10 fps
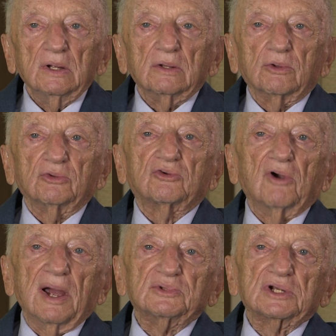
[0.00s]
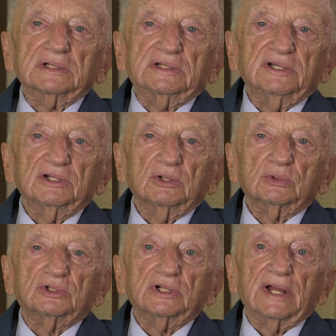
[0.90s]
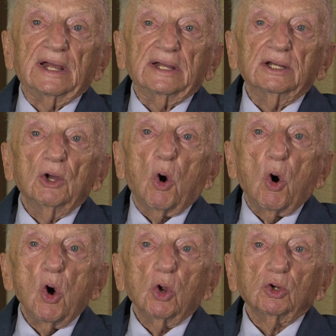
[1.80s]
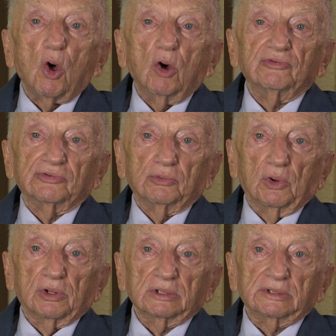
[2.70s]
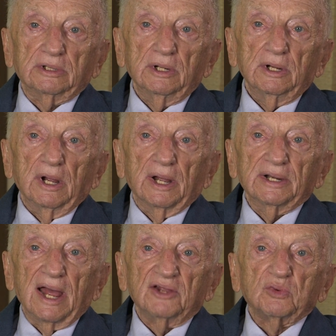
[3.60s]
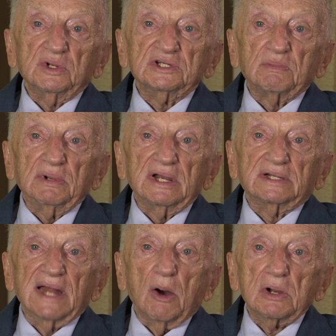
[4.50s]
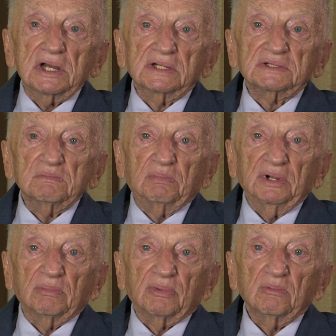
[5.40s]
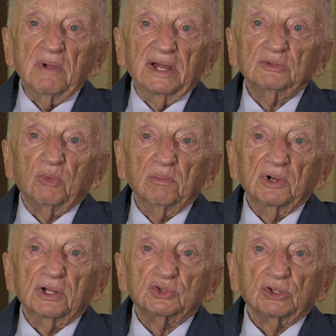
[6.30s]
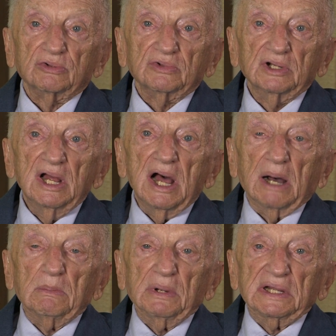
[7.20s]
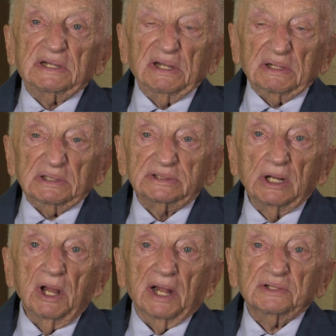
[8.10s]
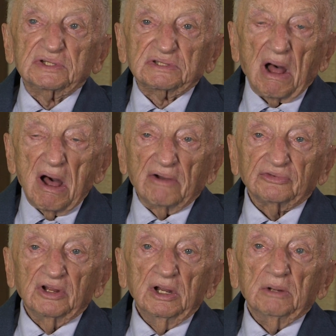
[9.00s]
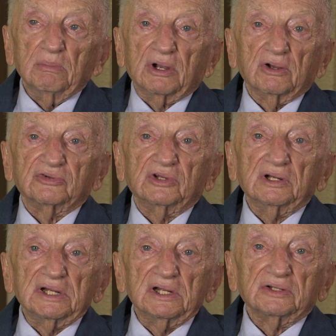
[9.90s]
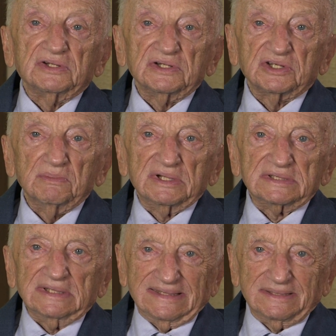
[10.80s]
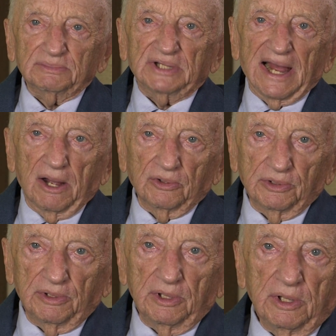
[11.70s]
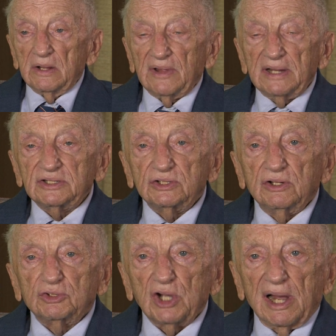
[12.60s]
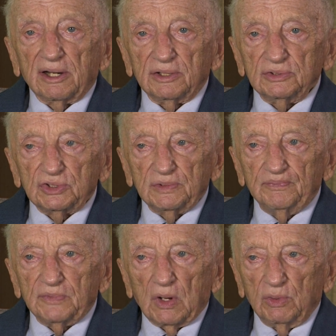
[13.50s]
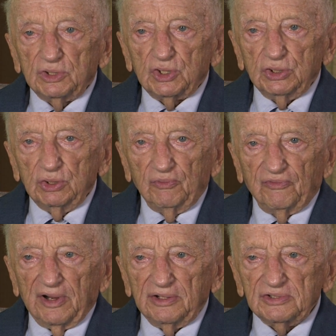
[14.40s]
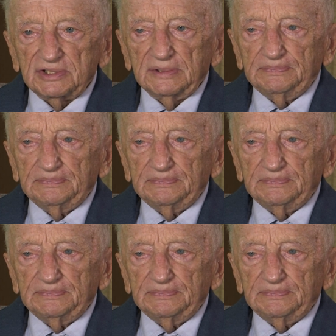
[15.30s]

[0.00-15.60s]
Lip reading: those crimes continue today all over the world. And as we speak now, innocent people, men, women, and children, are being killed and starved because the legal system has let them down. That's the challenge which you face